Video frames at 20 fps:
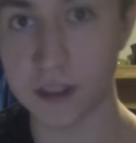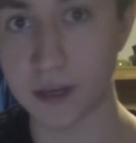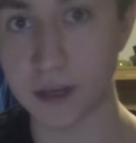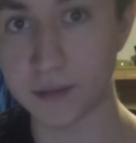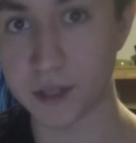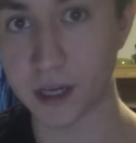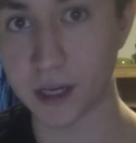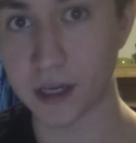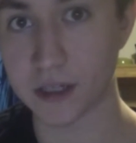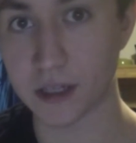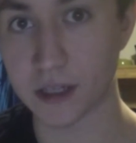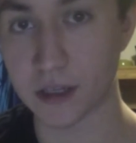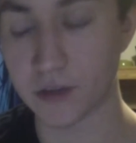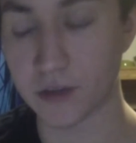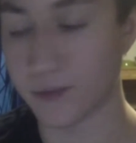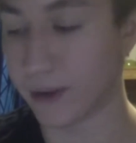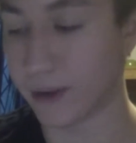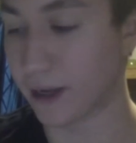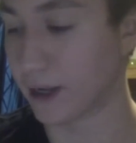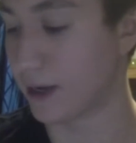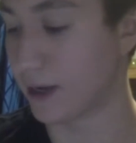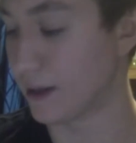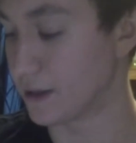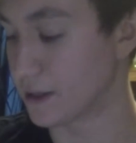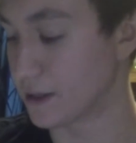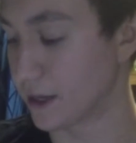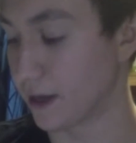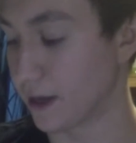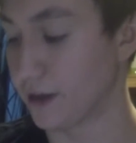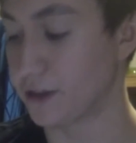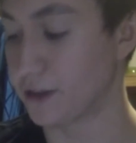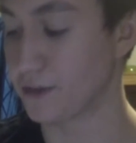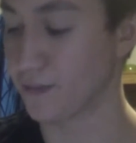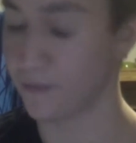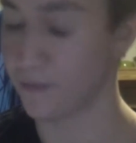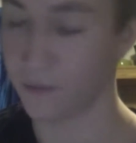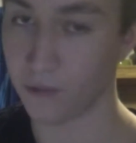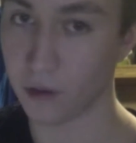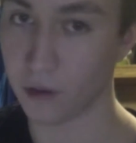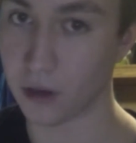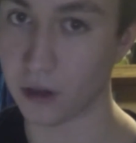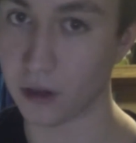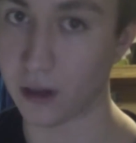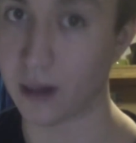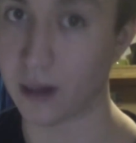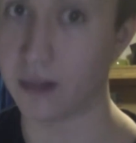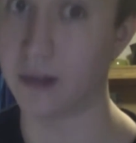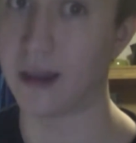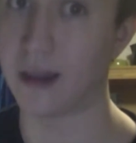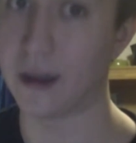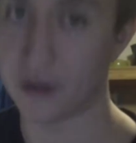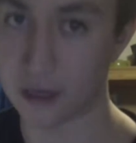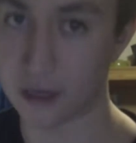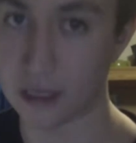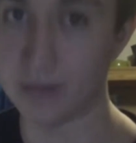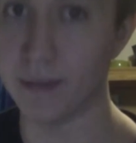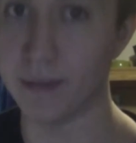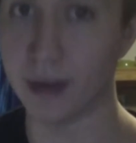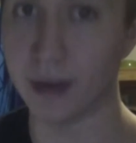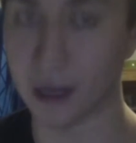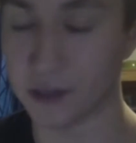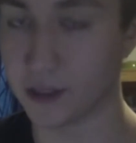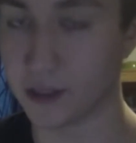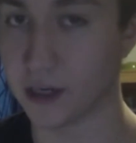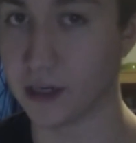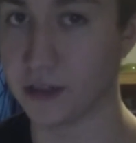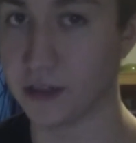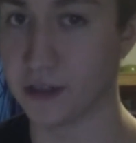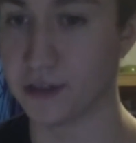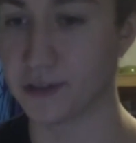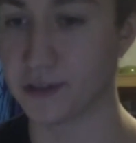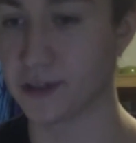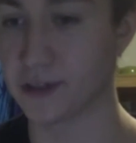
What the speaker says: change that you make in this case will allow you to keep making changes,